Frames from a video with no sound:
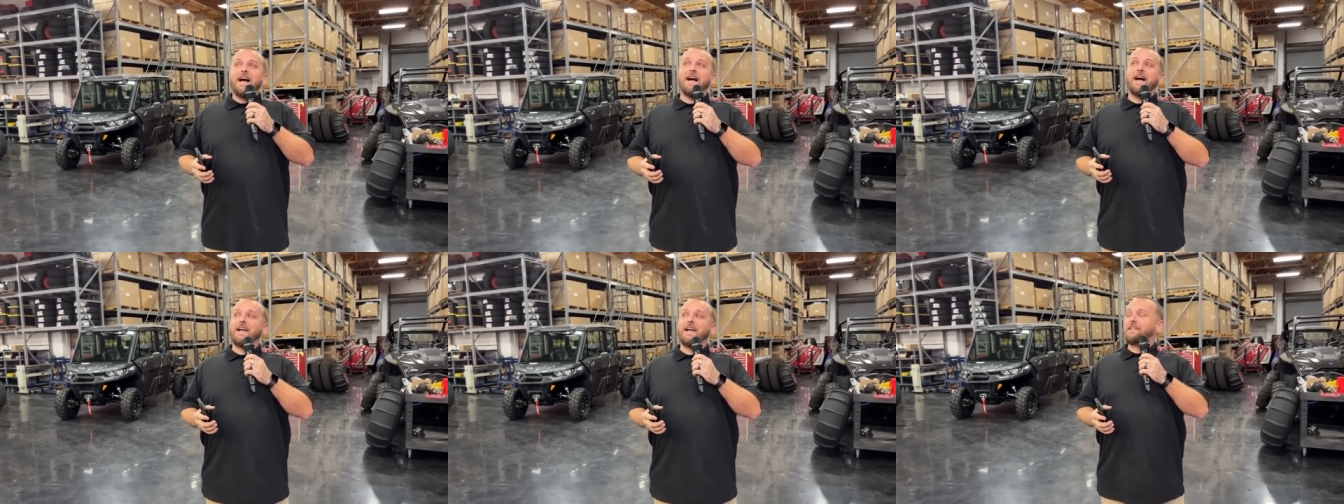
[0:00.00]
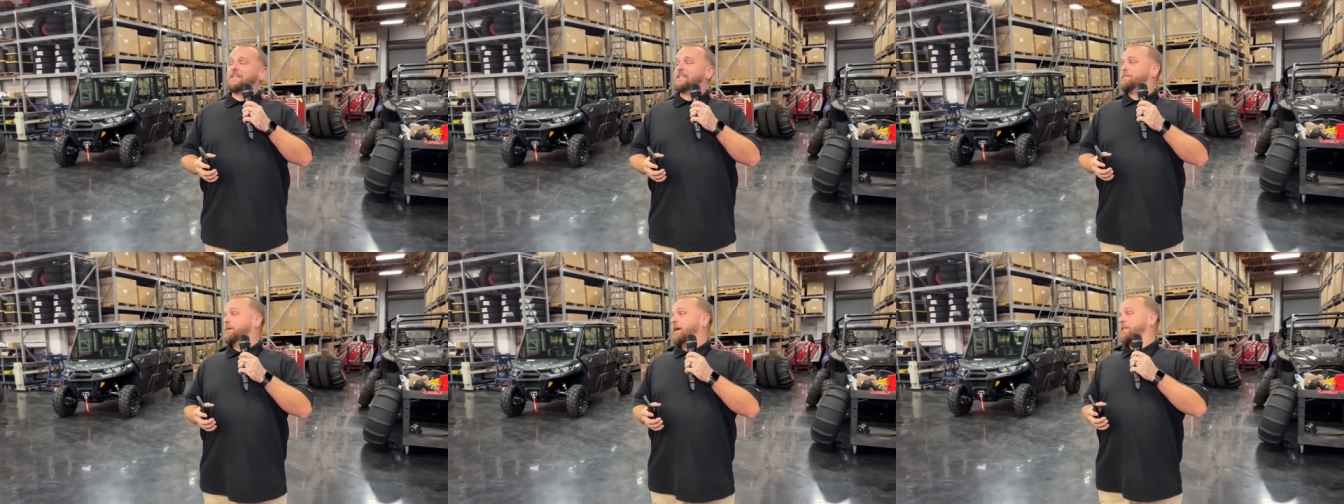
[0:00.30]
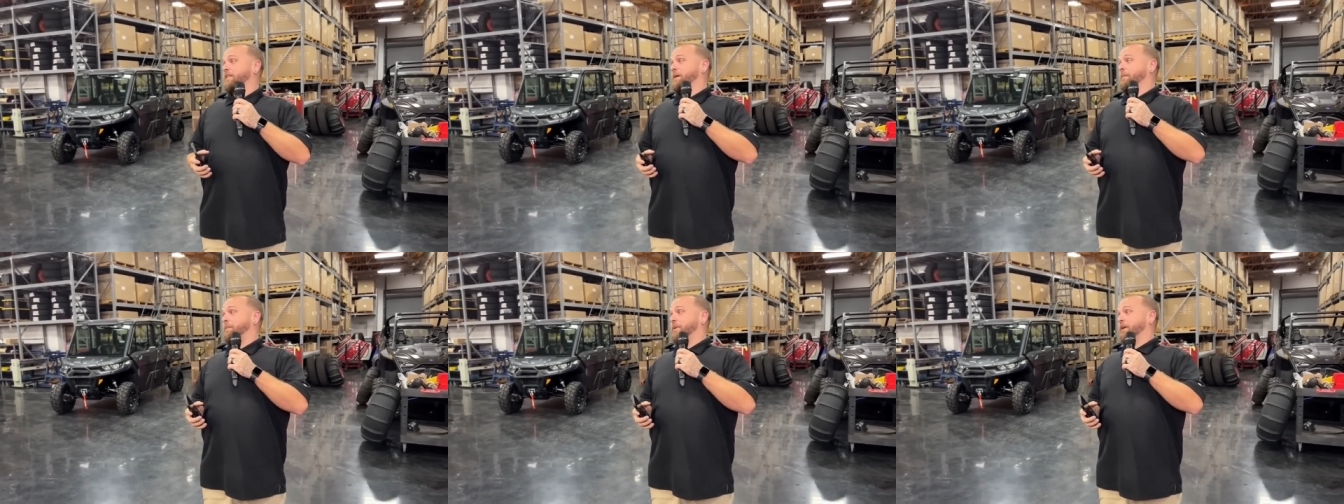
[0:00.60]
I can
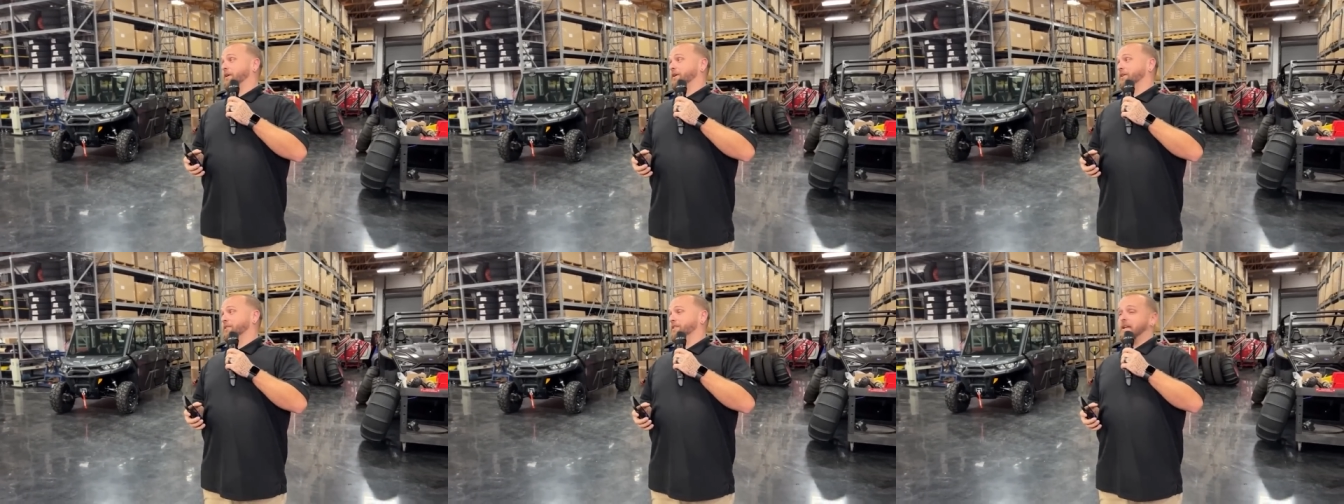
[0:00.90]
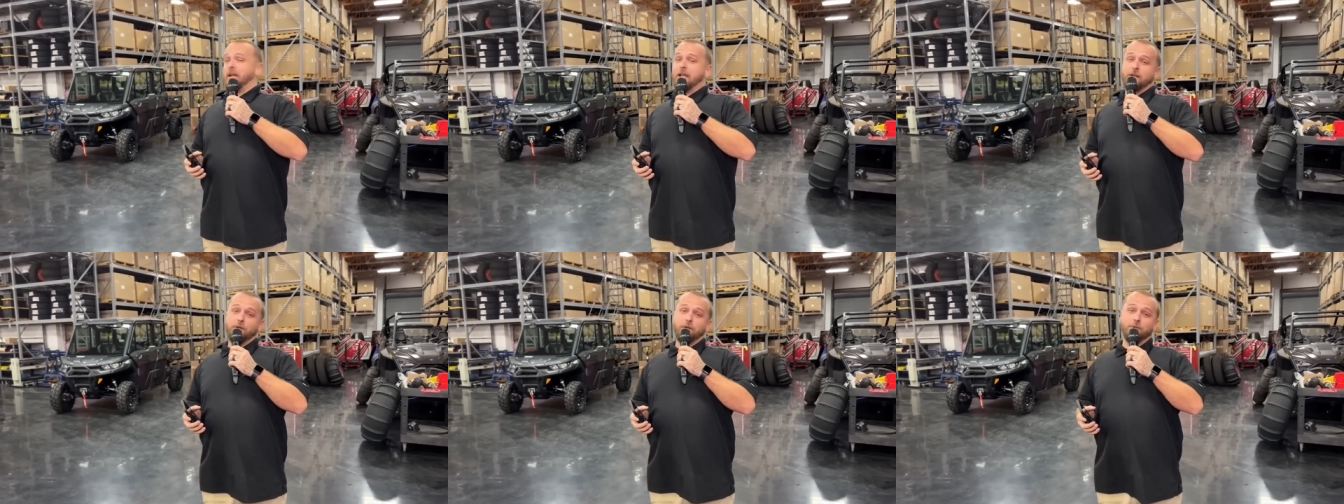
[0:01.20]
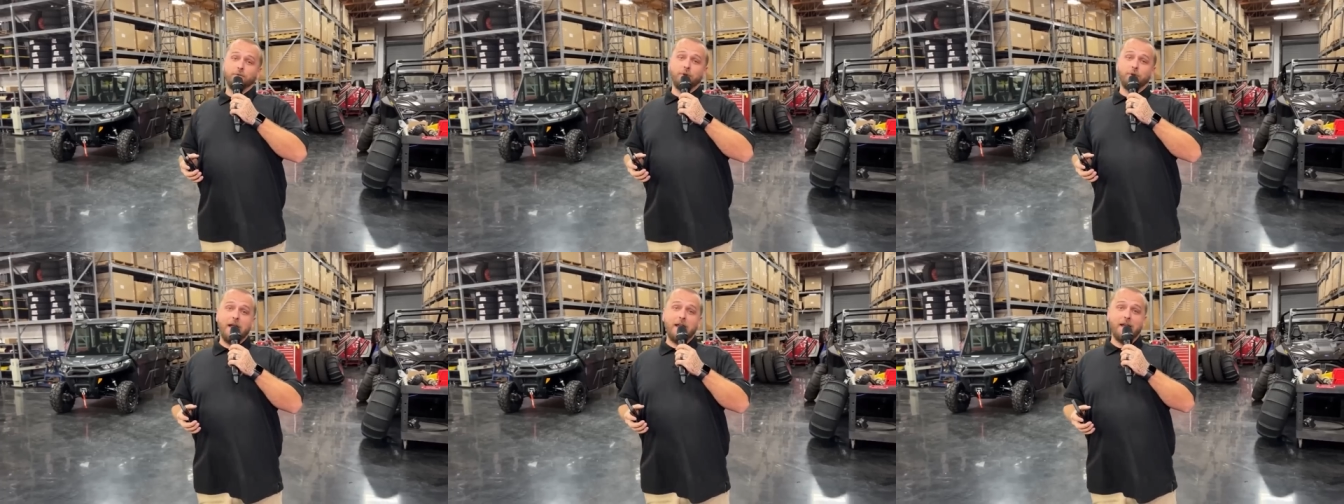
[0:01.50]
smell the Imperial sand
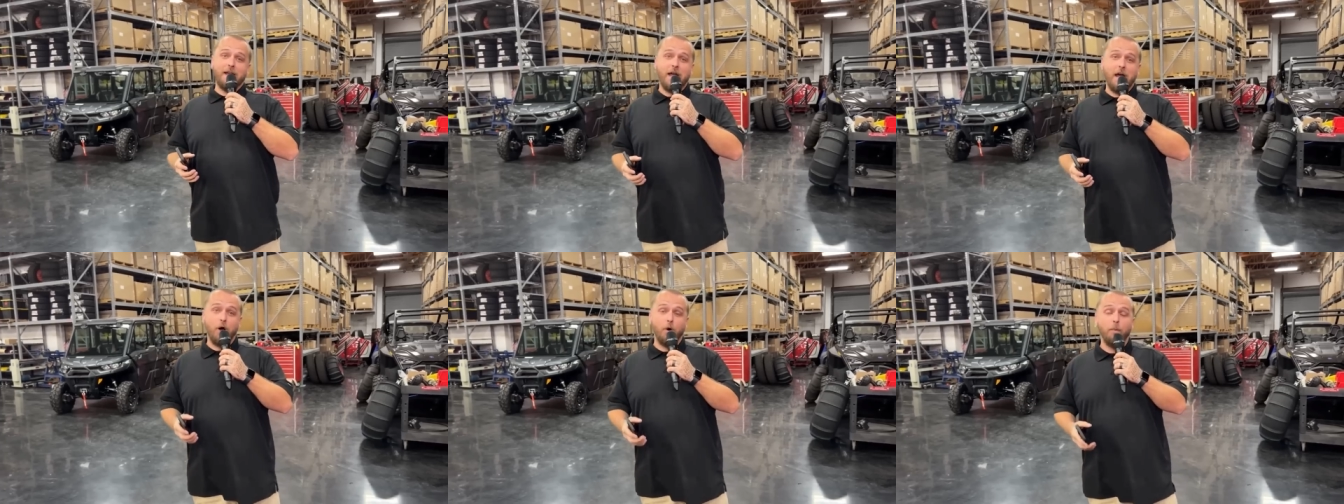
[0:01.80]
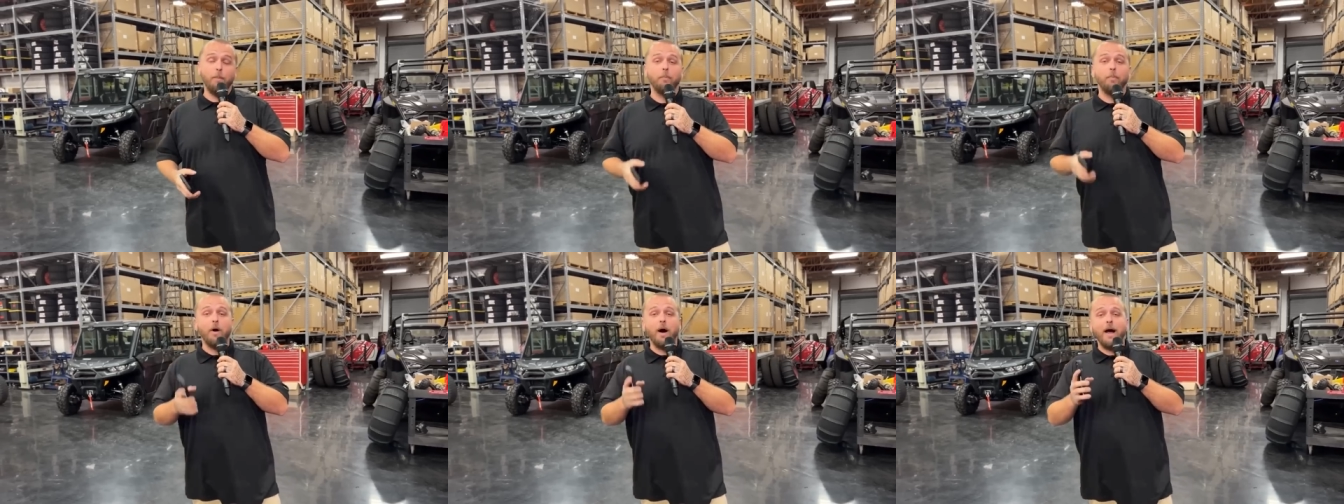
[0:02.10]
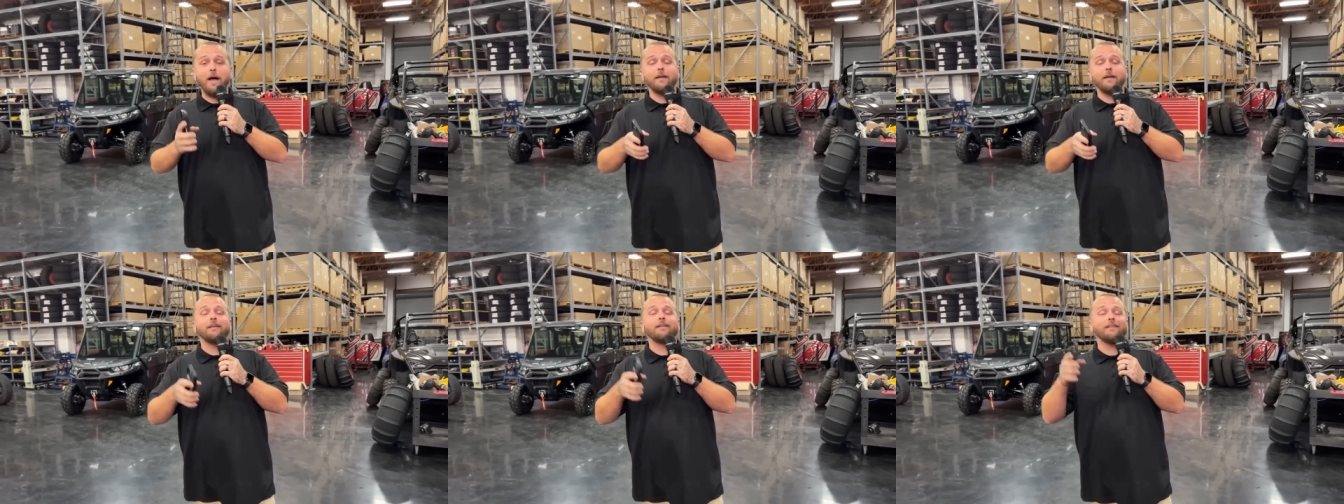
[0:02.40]
dunes right now,
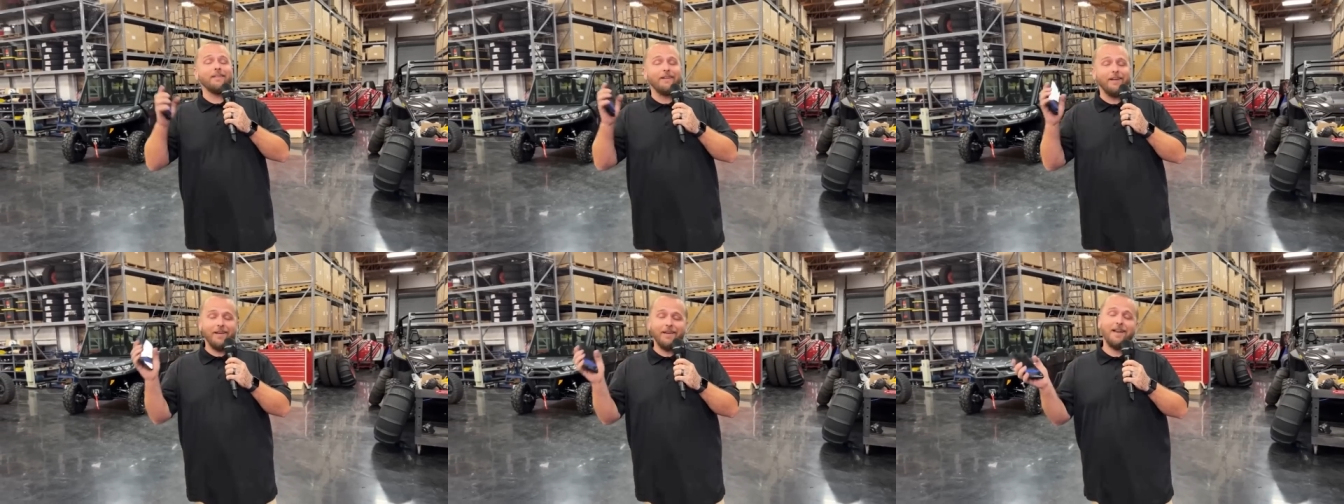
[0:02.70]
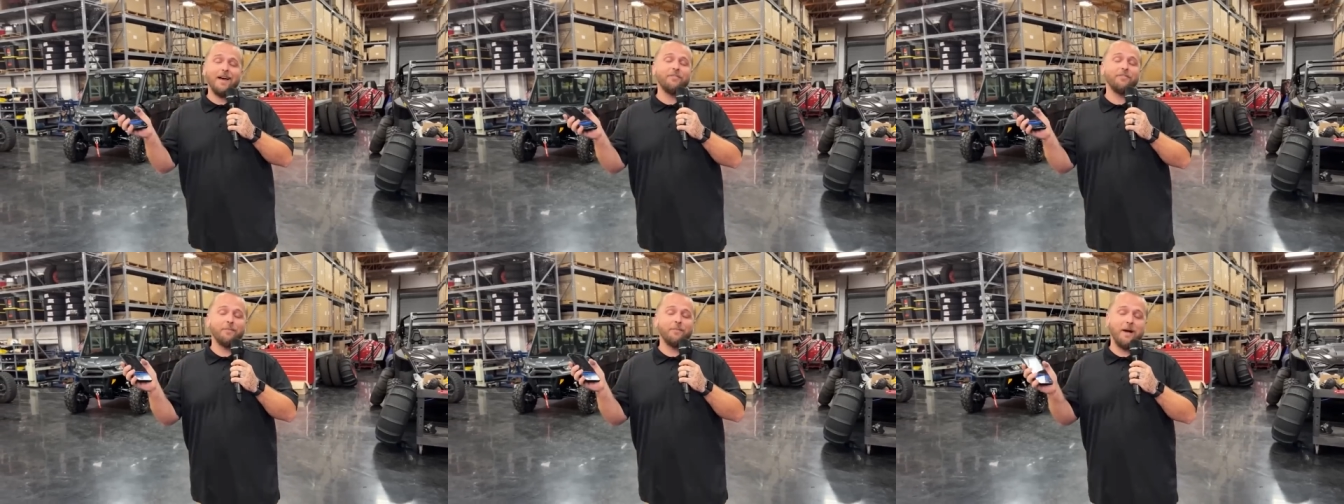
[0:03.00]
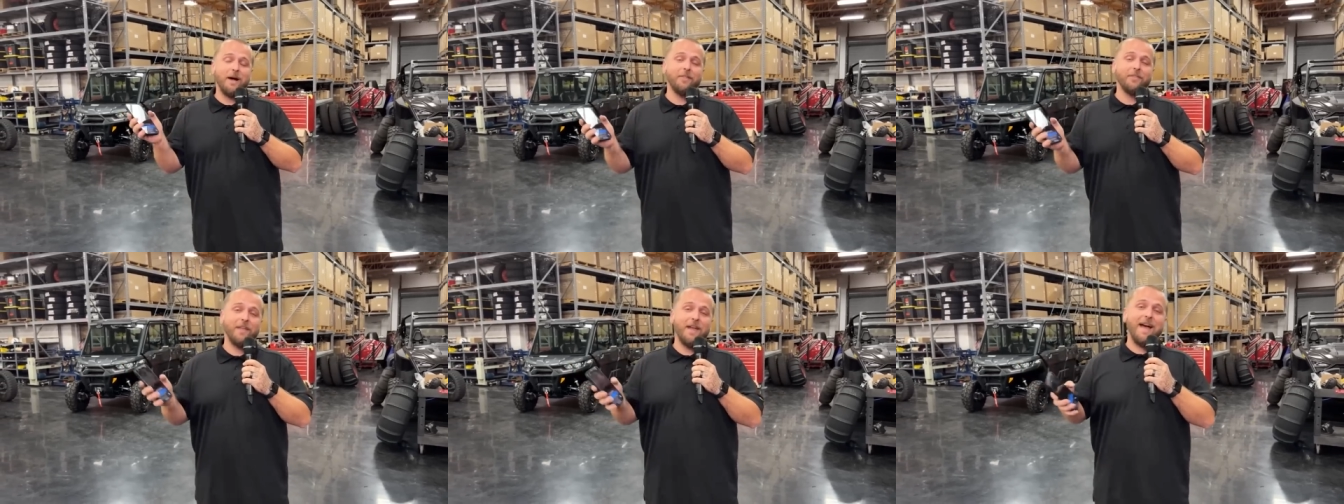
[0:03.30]
but enough
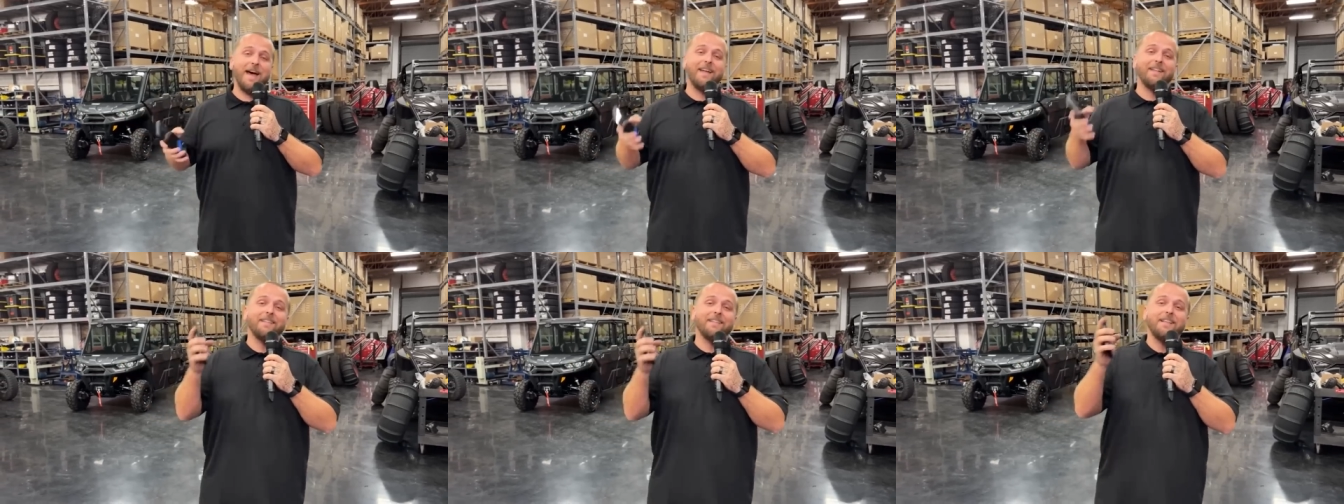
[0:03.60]
about that.